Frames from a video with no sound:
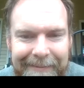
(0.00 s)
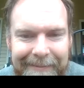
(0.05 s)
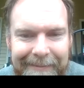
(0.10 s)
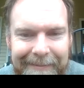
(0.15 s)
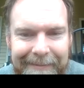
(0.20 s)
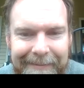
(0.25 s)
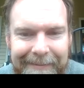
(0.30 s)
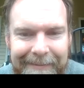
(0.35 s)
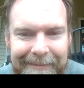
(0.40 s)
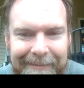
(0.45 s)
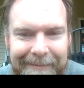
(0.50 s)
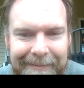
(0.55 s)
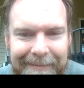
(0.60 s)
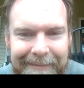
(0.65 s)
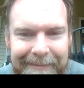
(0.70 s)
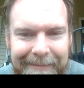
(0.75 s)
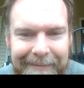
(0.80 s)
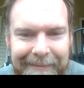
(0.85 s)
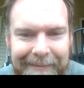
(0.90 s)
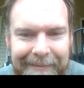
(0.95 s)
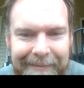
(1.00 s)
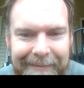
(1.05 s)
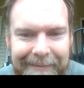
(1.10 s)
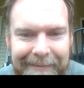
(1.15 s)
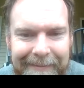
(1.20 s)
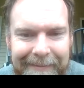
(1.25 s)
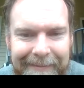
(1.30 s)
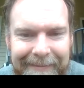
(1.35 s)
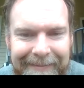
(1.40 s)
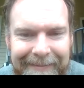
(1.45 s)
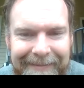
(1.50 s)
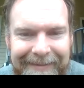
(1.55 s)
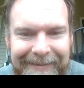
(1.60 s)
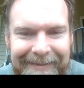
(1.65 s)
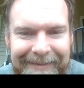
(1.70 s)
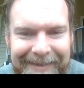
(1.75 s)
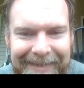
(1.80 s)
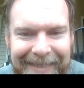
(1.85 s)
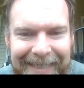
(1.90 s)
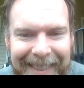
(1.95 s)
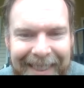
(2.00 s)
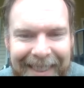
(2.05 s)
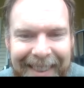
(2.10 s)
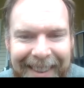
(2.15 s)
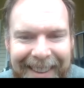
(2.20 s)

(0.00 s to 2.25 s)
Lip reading: The person shown says nothing.